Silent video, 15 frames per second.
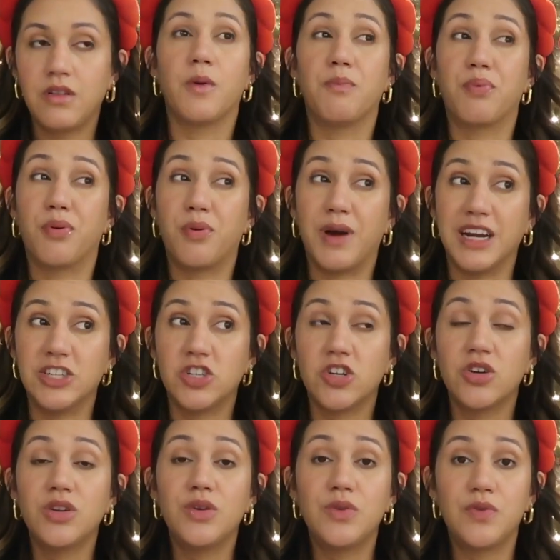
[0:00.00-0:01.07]
The
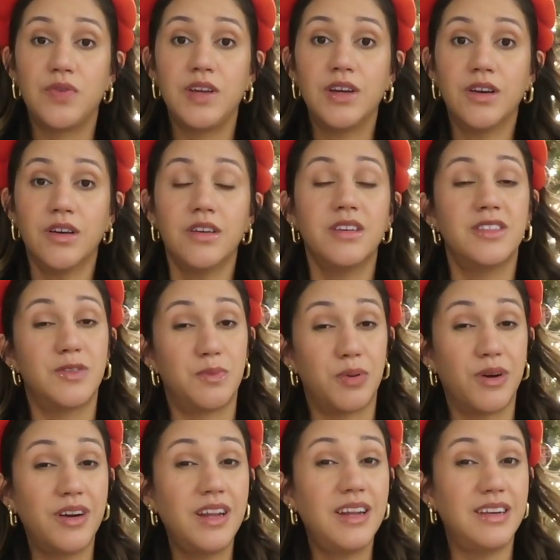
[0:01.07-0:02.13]
pressure you feel is
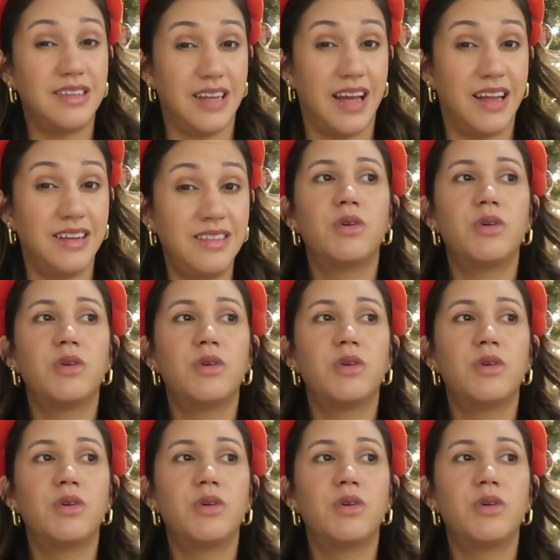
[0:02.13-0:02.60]
pretty intense,